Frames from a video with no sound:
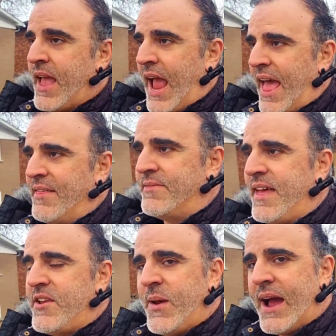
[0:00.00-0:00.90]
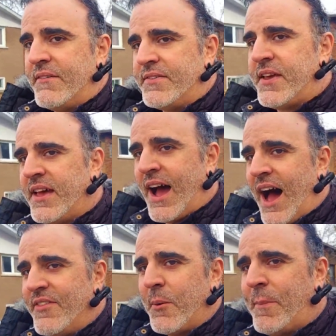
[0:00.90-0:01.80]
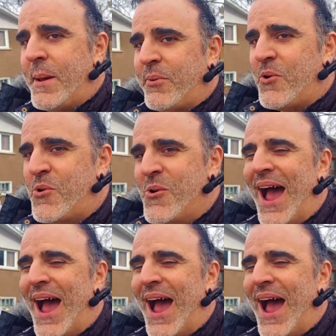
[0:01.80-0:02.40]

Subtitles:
And then you have other people who